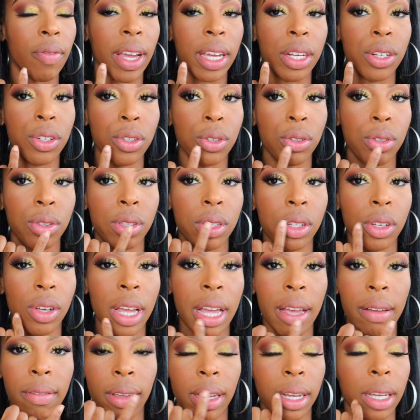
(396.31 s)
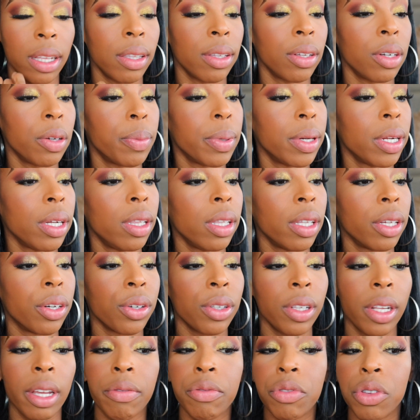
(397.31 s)
I do still have like a little bit of glitter
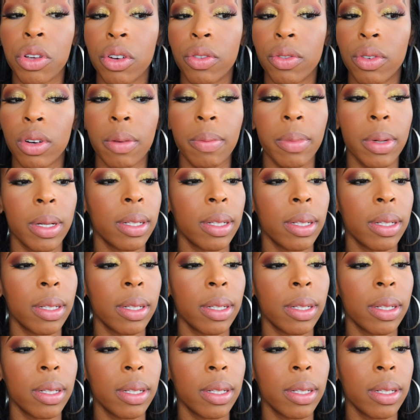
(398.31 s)
left over on my